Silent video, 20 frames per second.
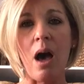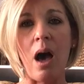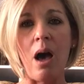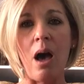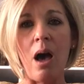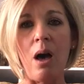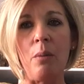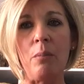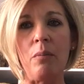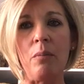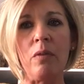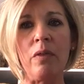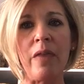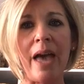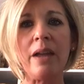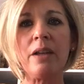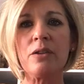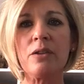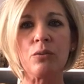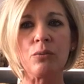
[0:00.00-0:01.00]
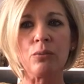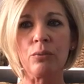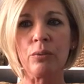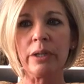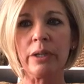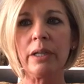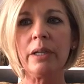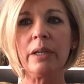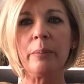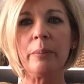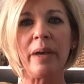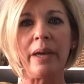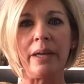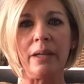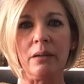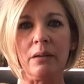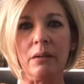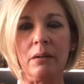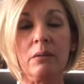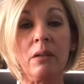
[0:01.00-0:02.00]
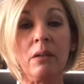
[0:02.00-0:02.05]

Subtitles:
That has really been